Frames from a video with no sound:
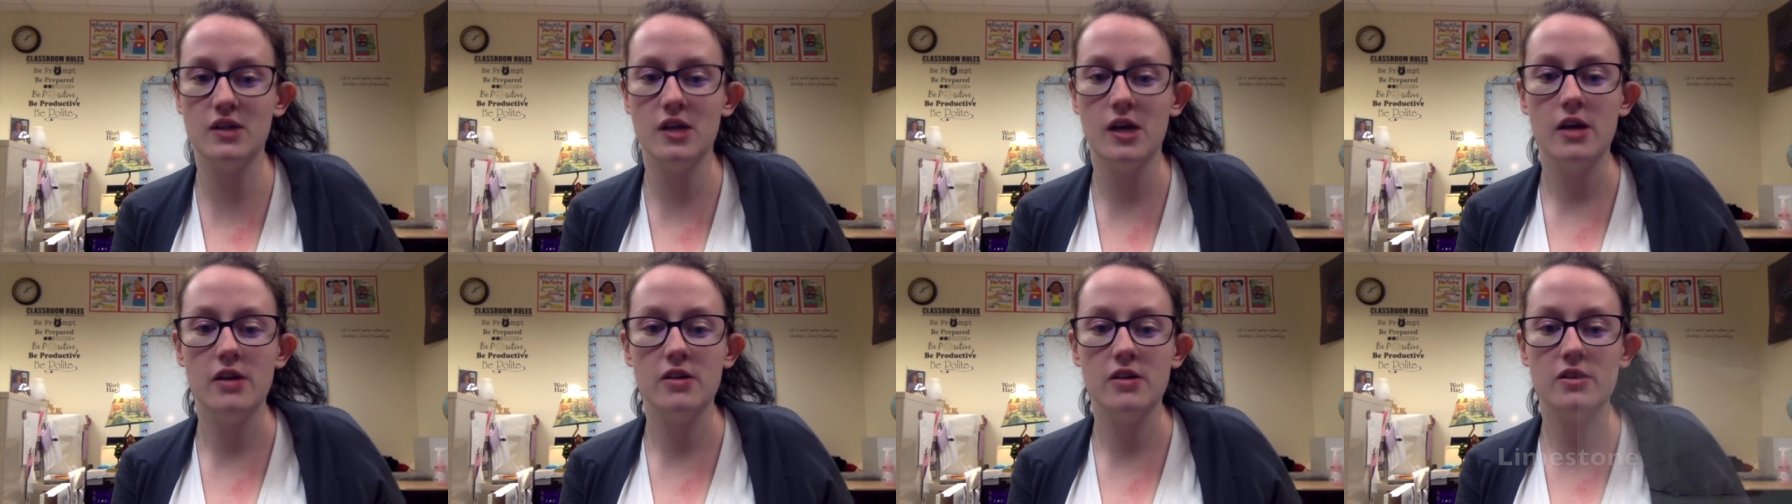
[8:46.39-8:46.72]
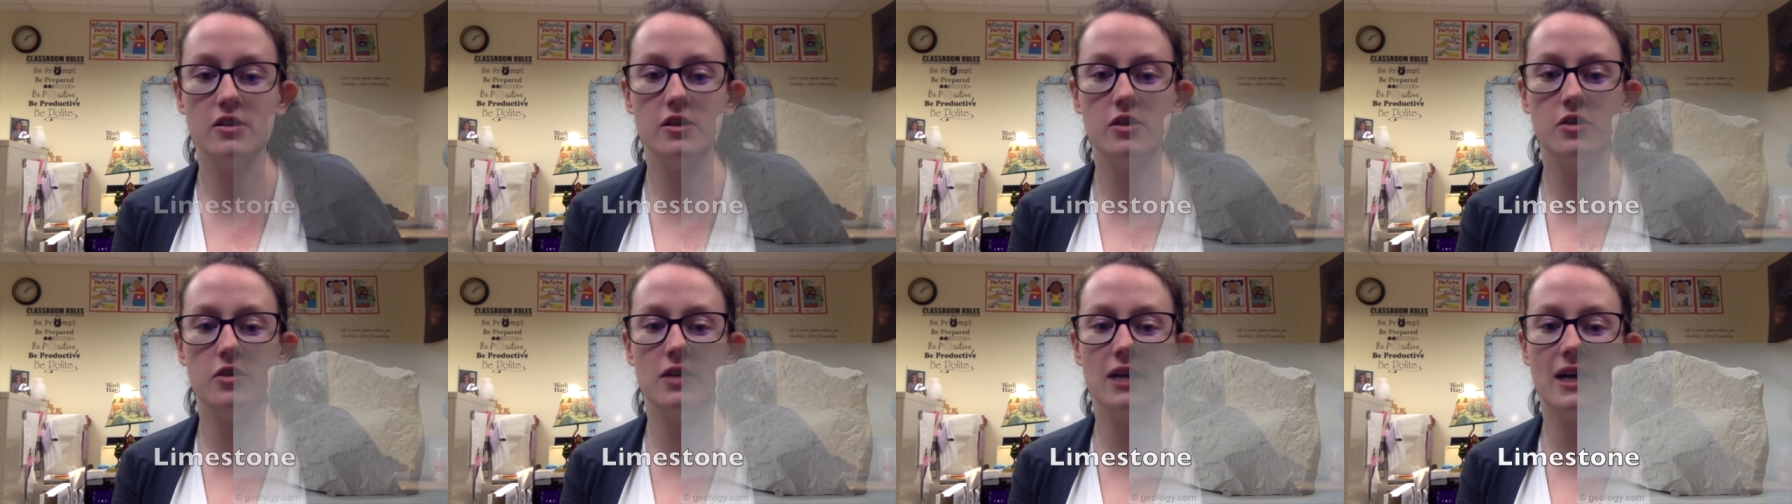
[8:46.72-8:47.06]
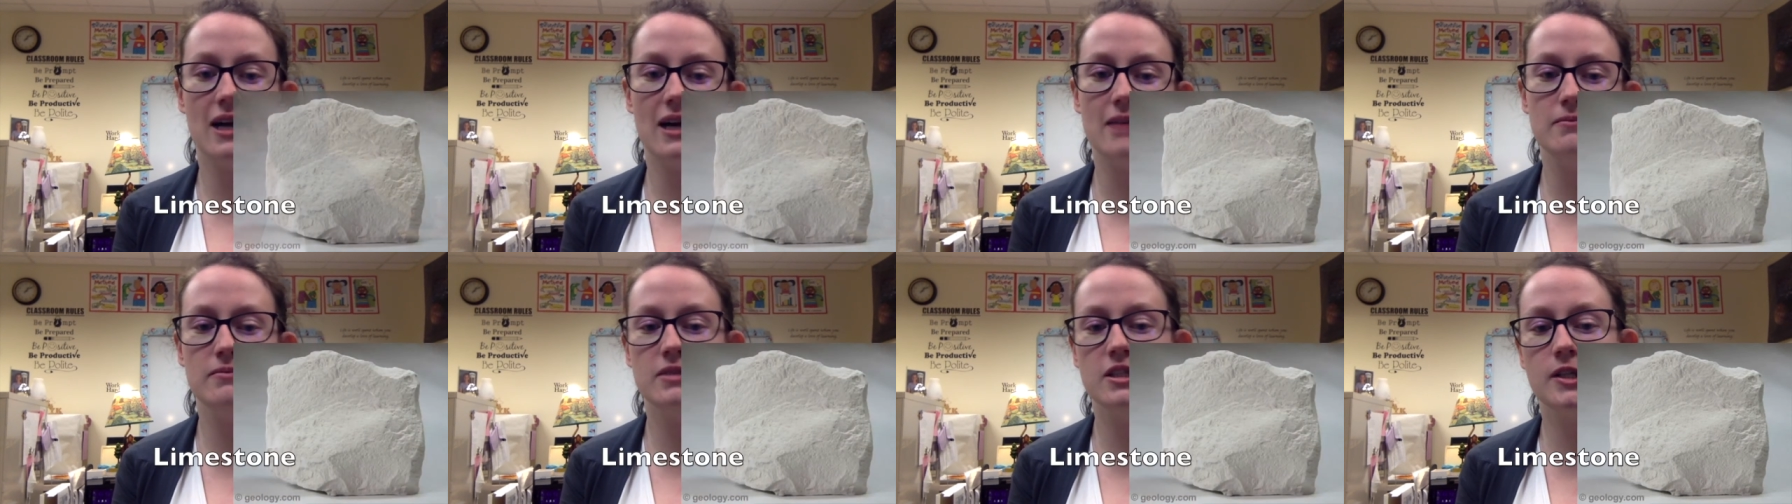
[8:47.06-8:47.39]
So
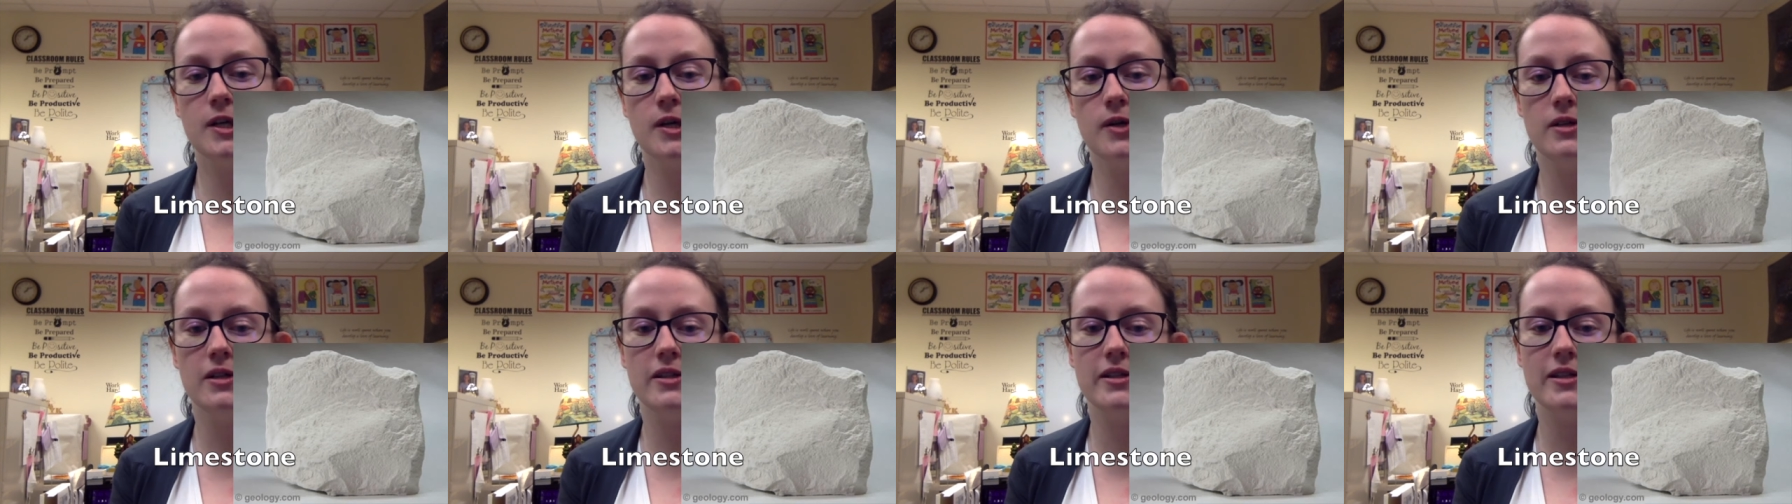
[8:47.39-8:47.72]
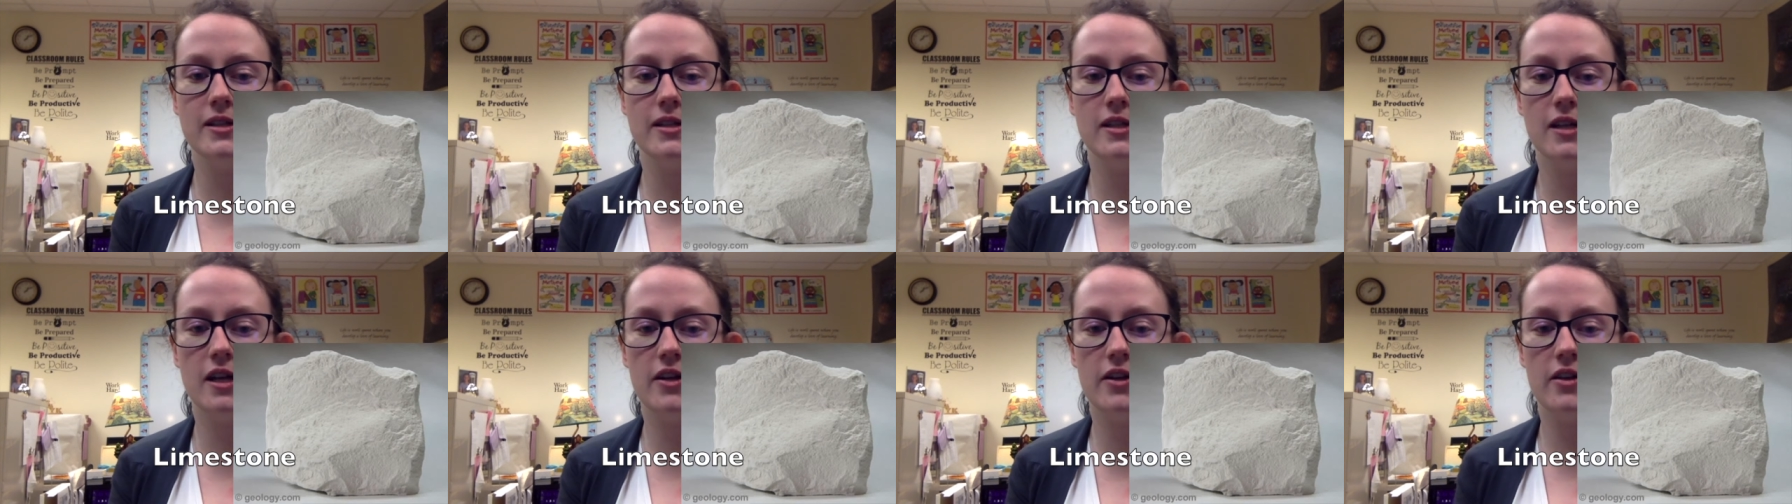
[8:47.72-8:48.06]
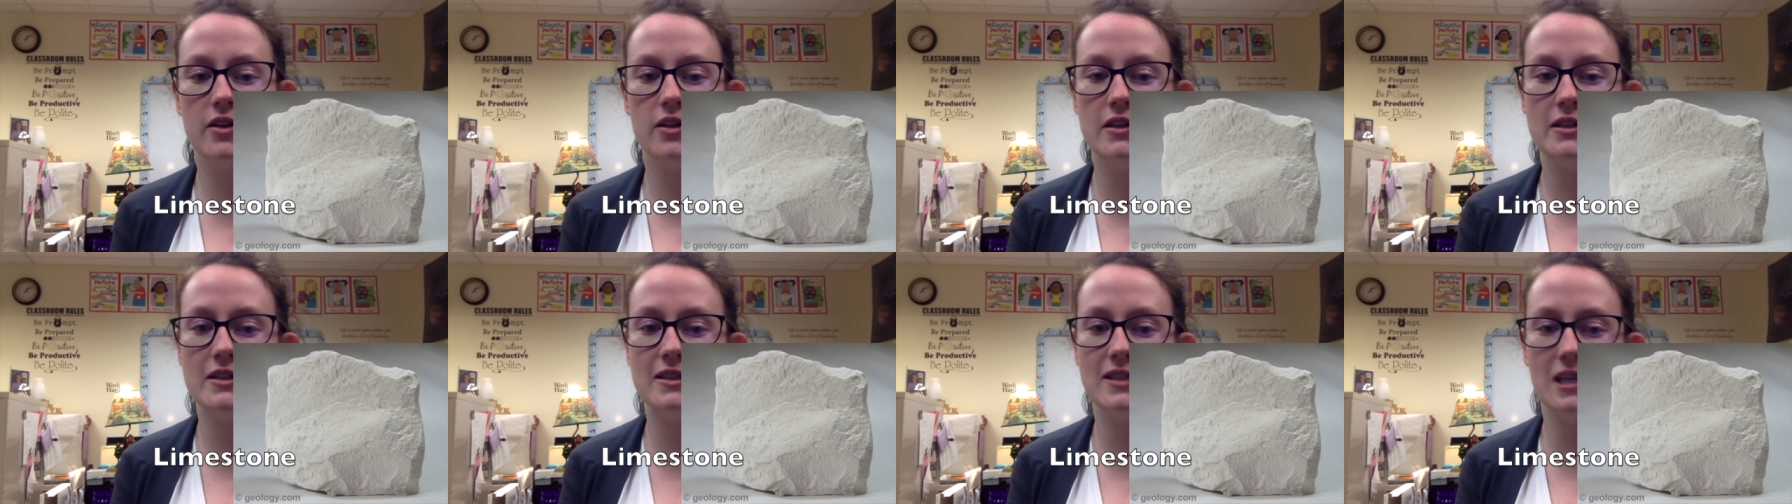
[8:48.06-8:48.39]
limestone is another
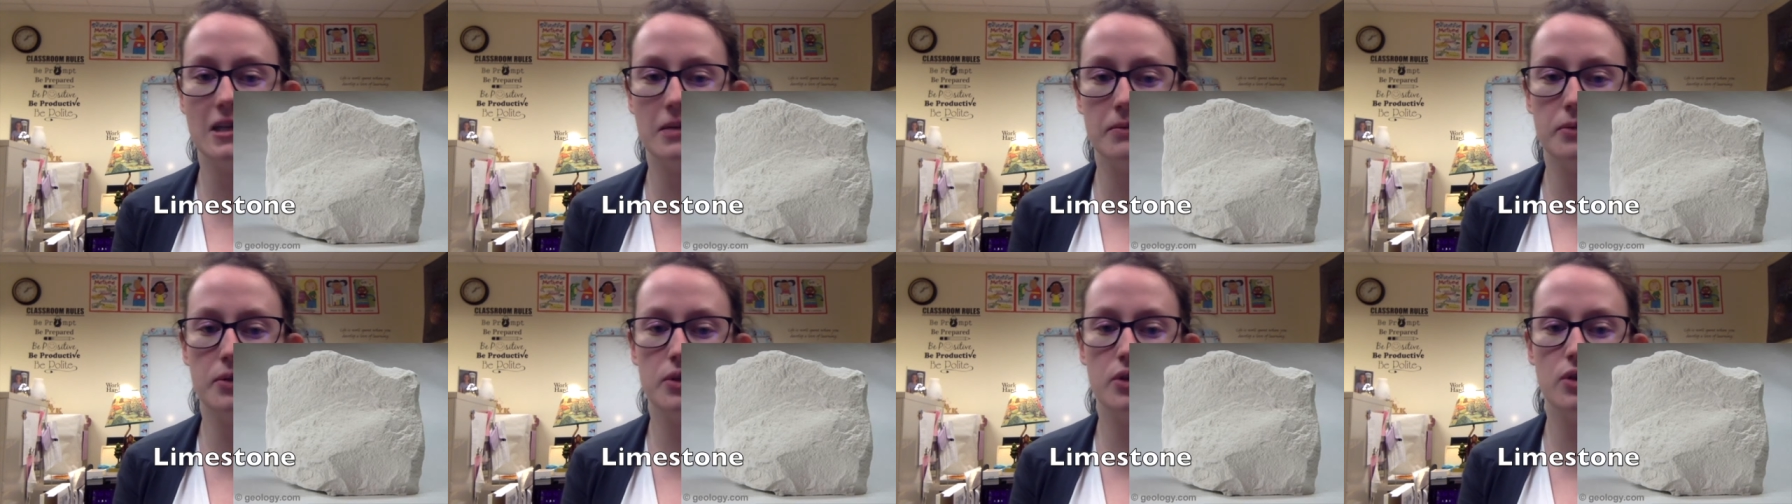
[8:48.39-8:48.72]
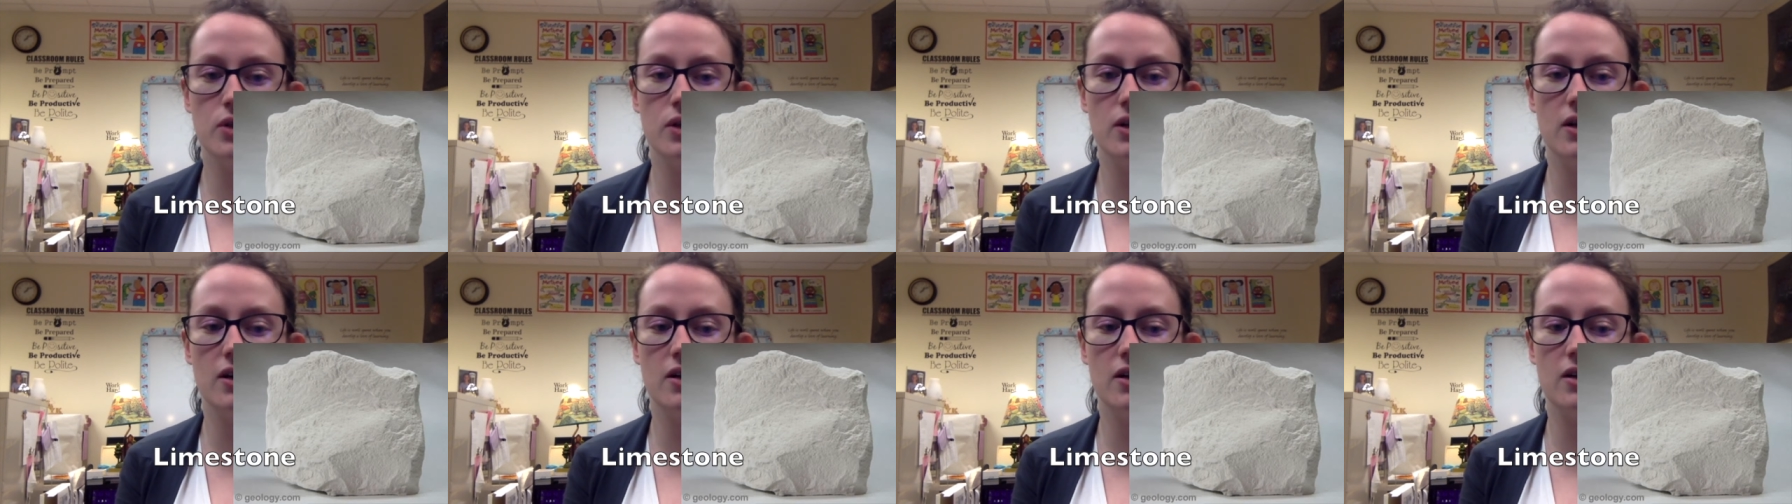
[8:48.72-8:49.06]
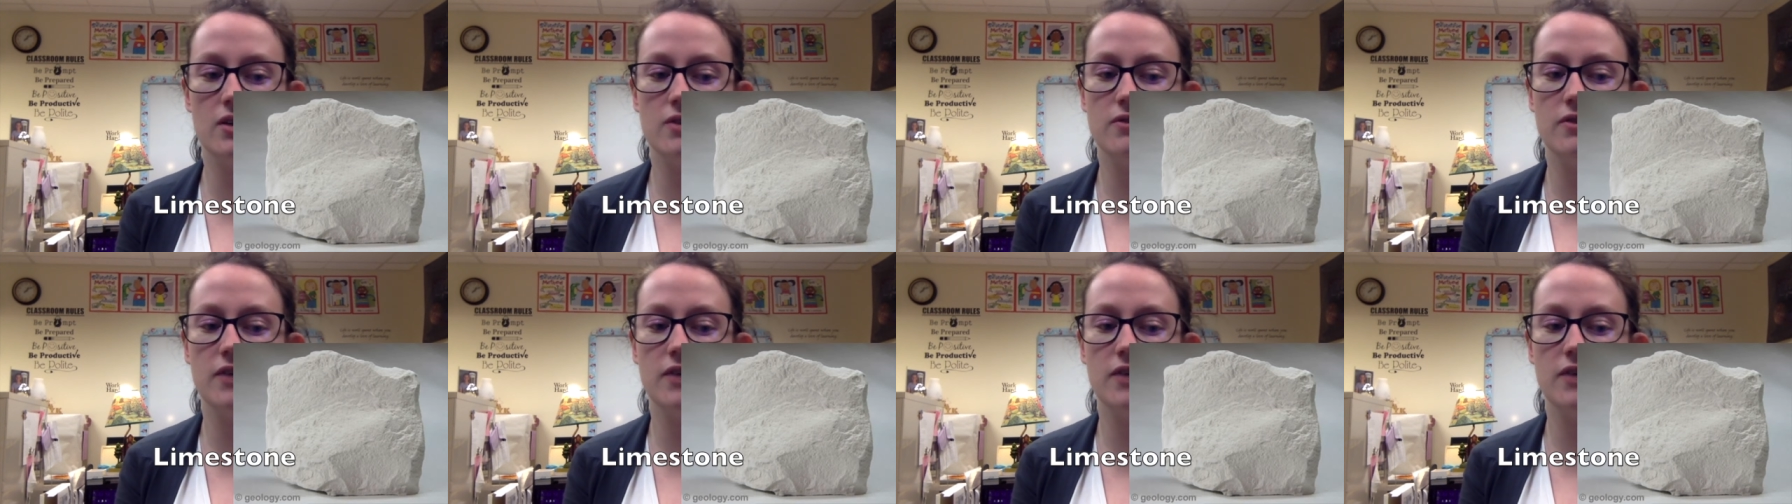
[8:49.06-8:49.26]
example of